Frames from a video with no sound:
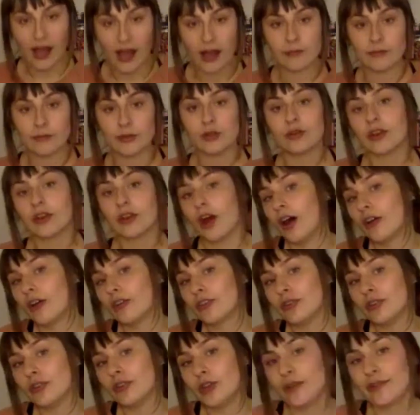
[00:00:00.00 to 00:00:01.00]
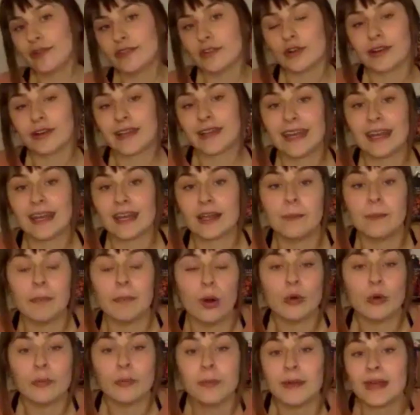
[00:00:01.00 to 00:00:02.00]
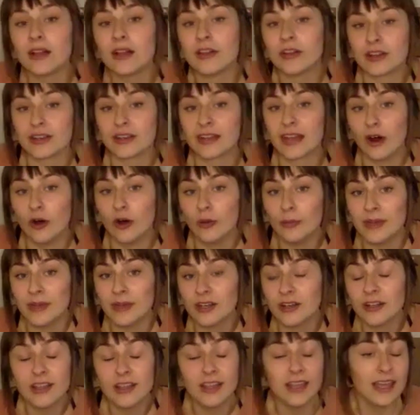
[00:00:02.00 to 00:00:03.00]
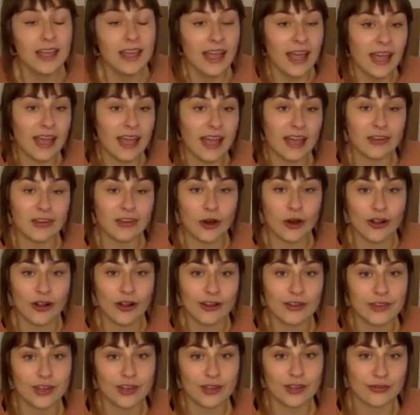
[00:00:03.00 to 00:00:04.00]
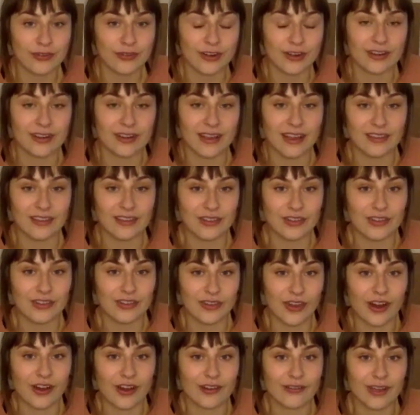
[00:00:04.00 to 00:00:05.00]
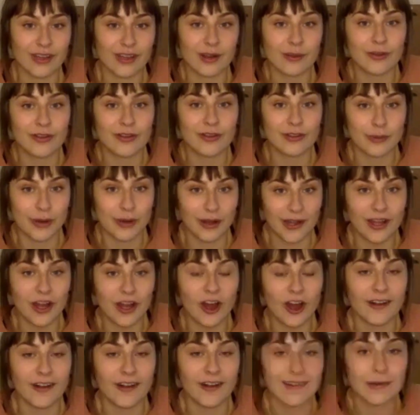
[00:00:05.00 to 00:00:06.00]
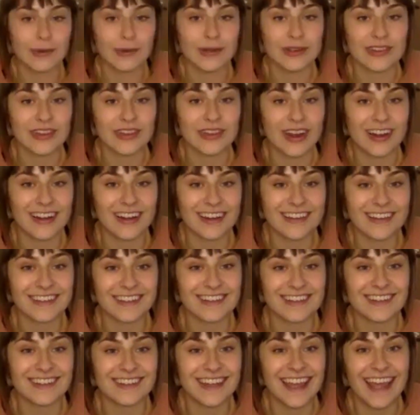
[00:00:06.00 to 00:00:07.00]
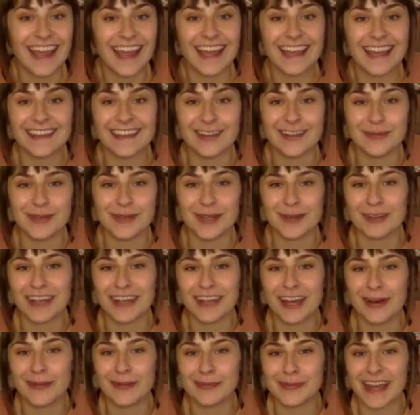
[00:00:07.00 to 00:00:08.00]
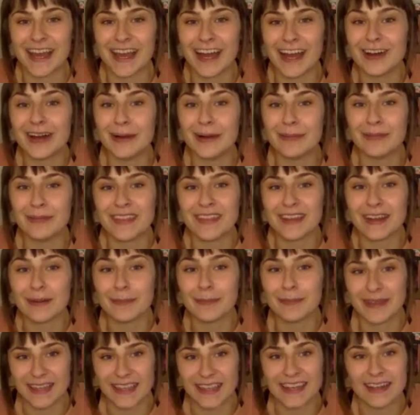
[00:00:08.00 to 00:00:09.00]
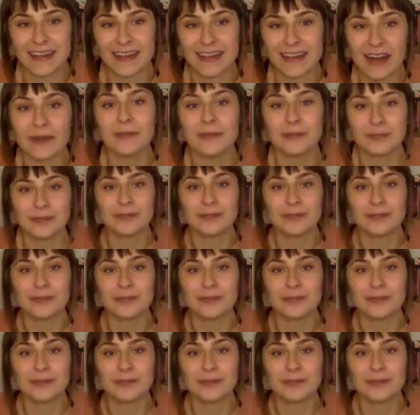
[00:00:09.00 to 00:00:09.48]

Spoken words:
You could also use an organic bone meal or kelp meal, and all of those fertilizers are available as well at Harlequin's Garden, and they'll be able to help you out up there picking it out.